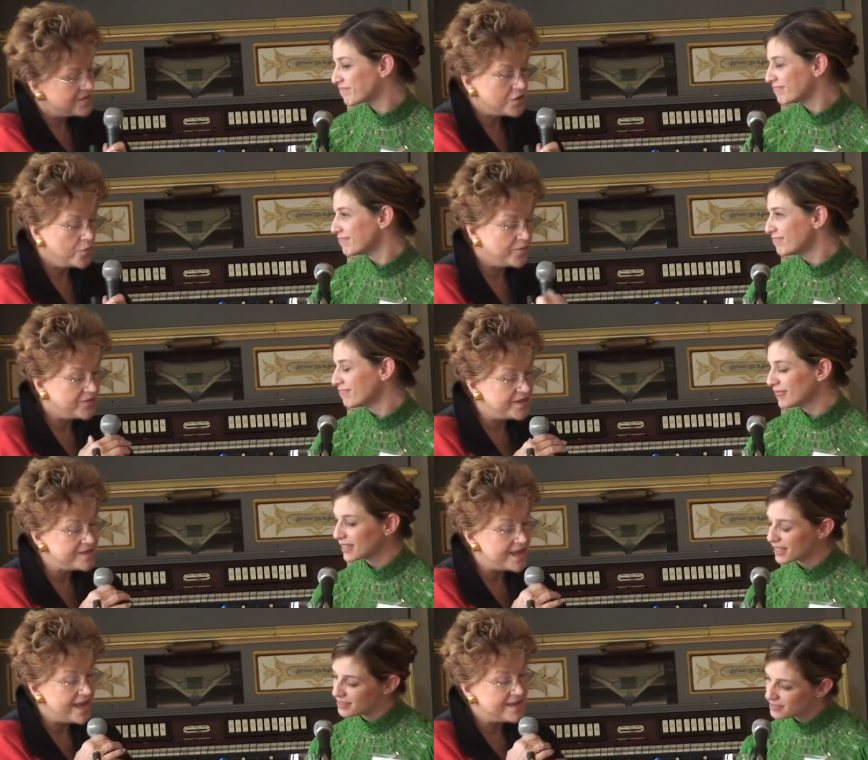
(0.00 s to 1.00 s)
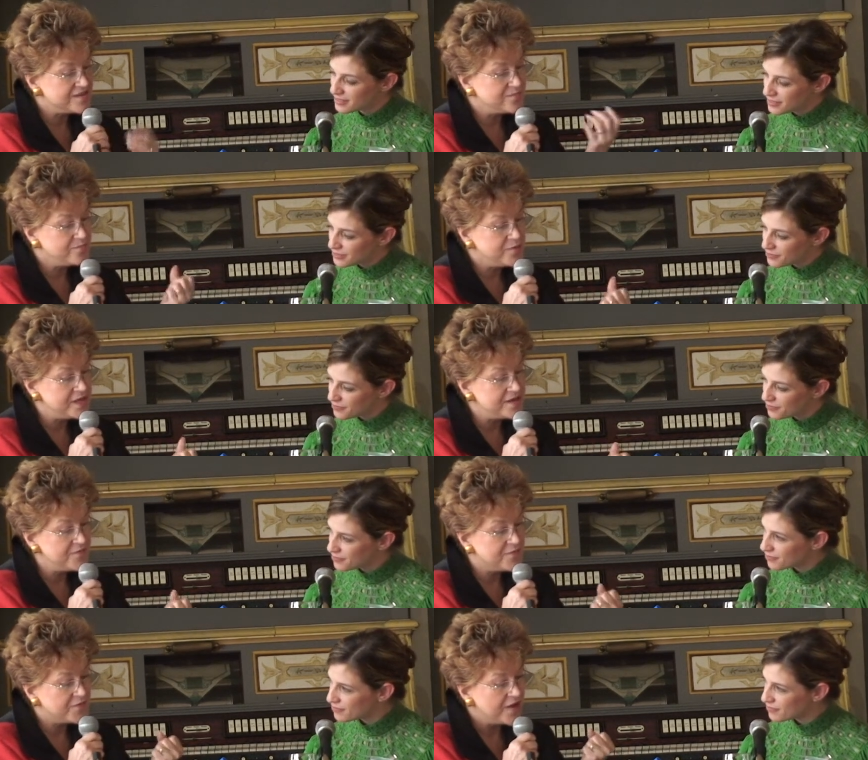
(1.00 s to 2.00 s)
Speaker 1: So this has
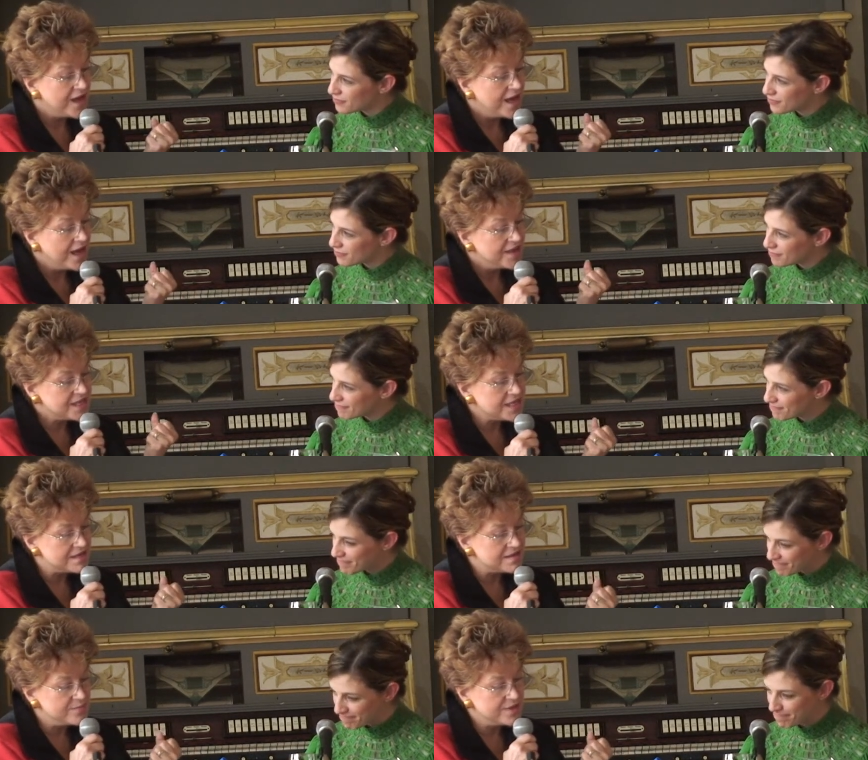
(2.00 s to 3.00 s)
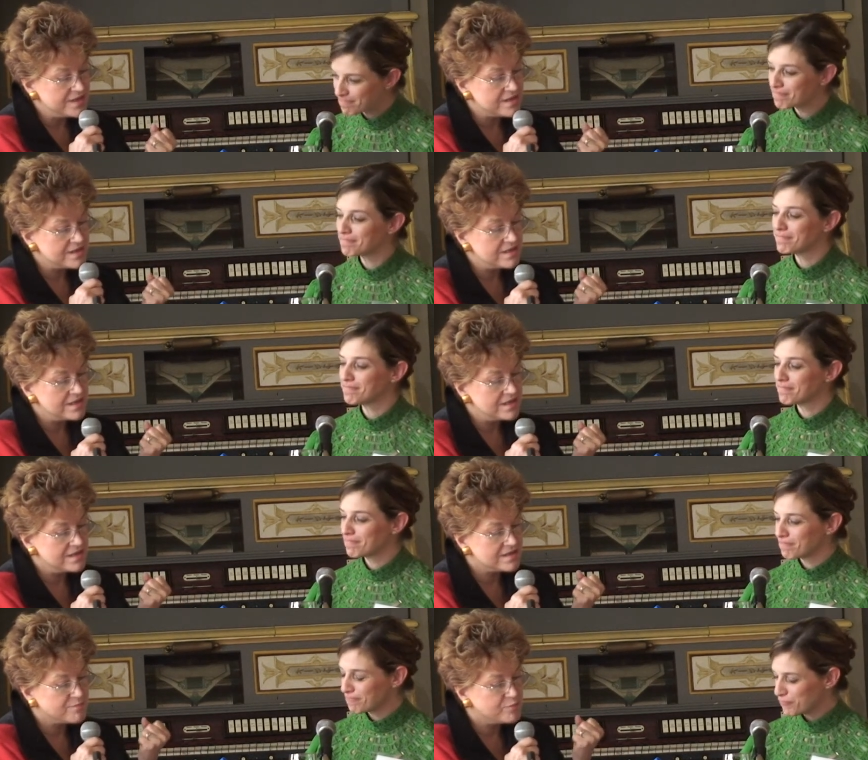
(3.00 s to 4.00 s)
beef, sesame
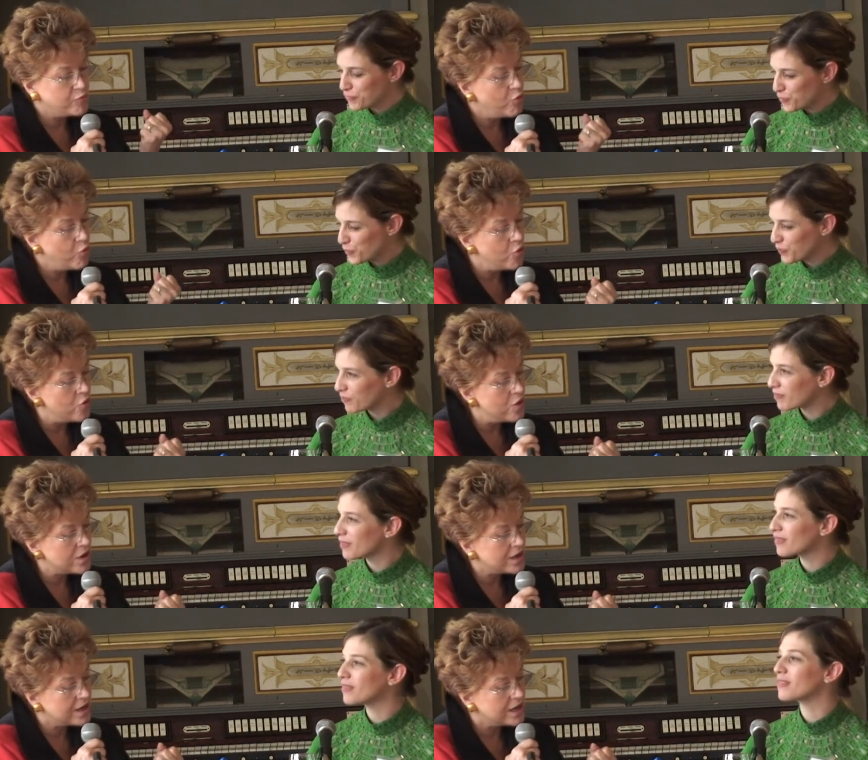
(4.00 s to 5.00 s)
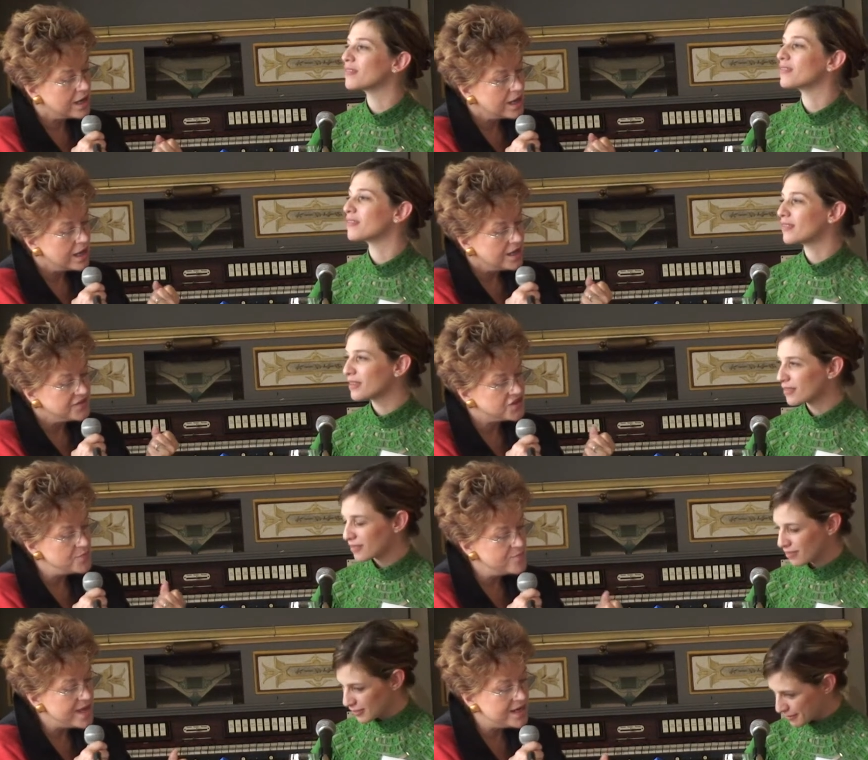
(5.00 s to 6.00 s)
seeds, pork,
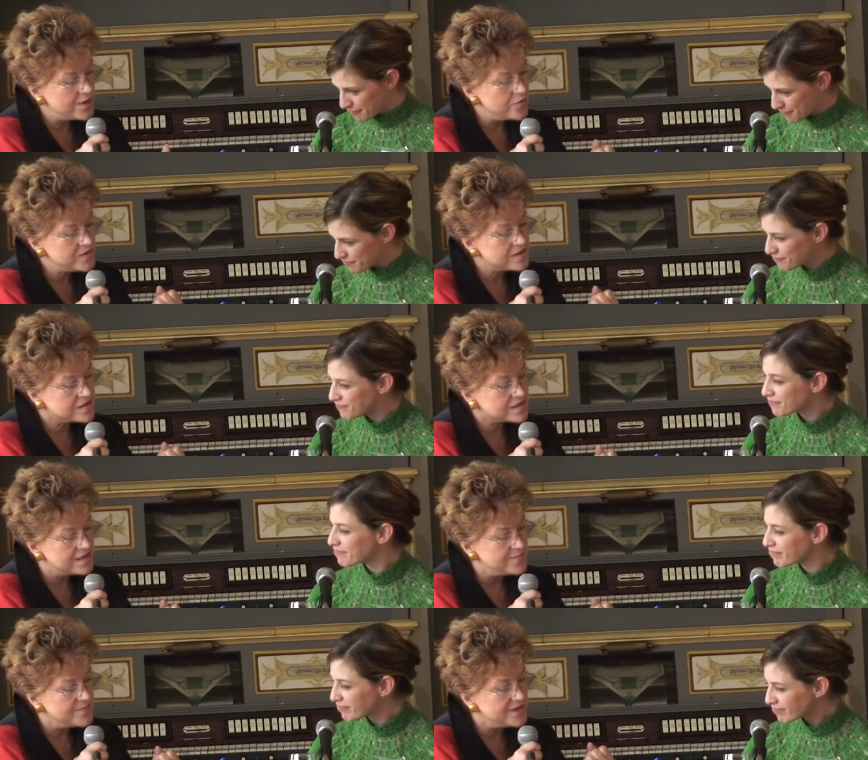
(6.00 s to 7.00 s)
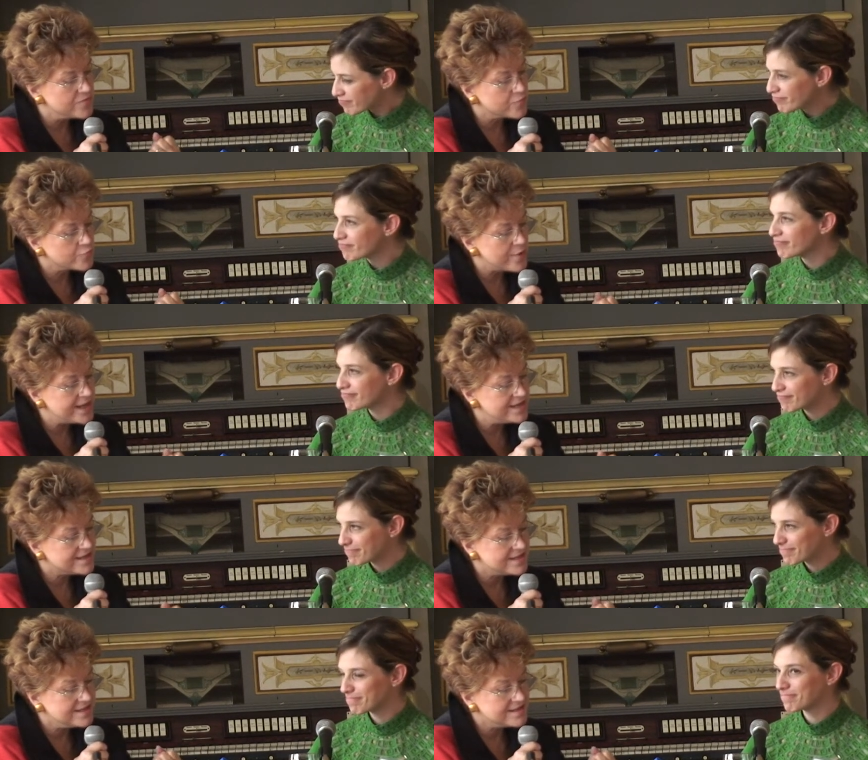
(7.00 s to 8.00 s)
tomatoes, cinnamon,
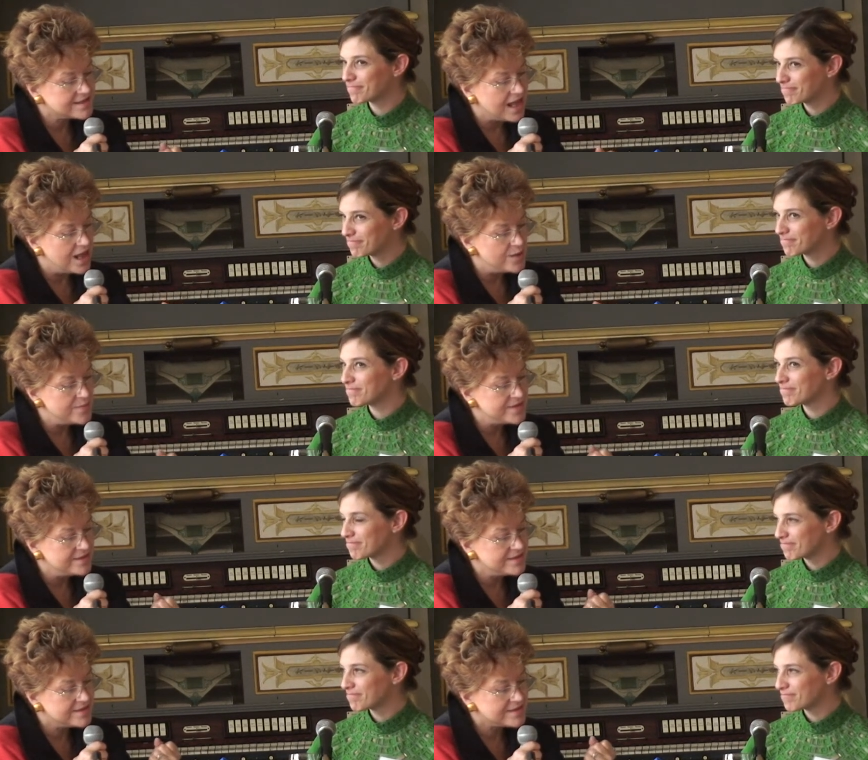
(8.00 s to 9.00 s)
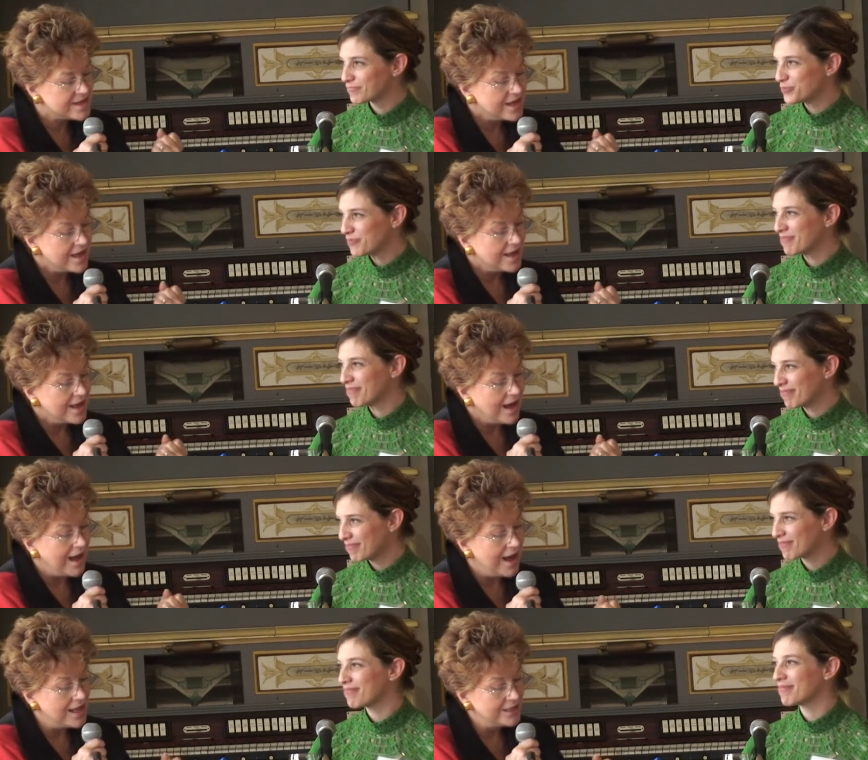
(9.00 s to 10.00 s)
raisins, almonds,
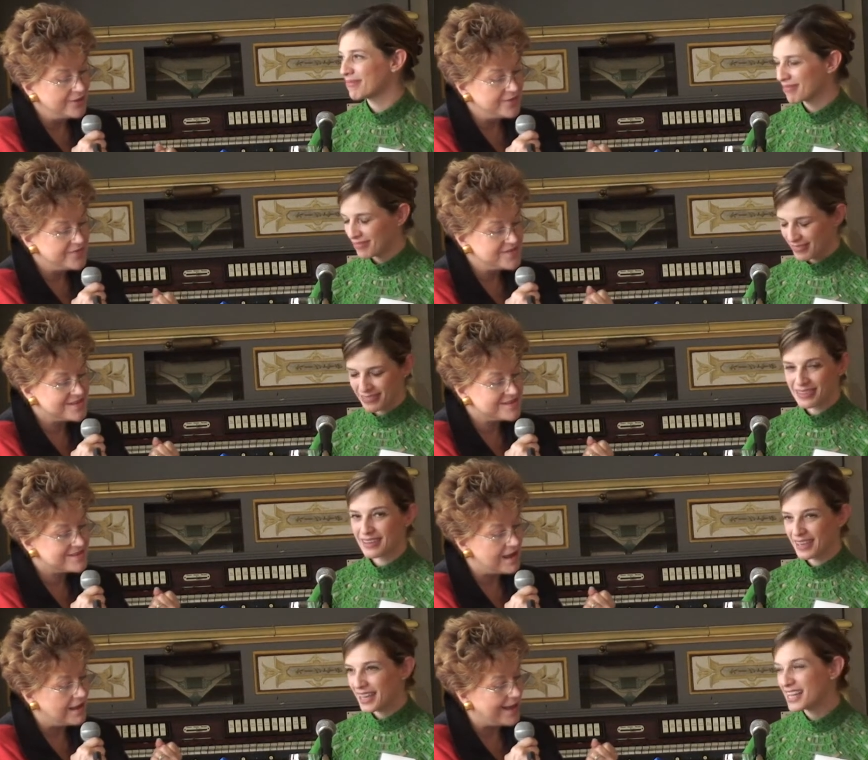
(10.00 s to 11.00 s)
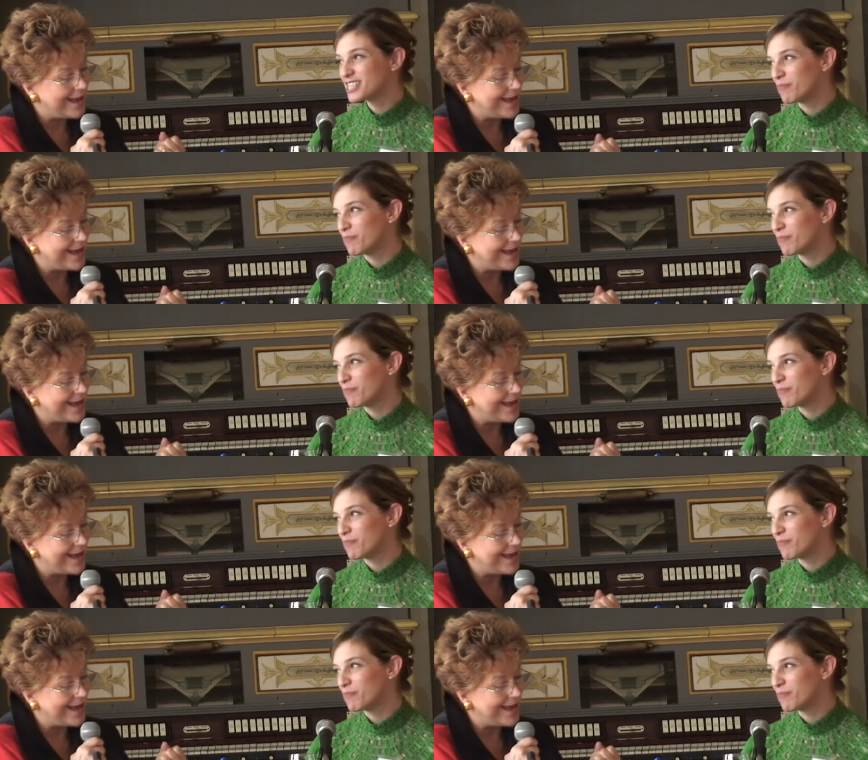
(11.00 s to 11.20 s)
olives. Uh, it's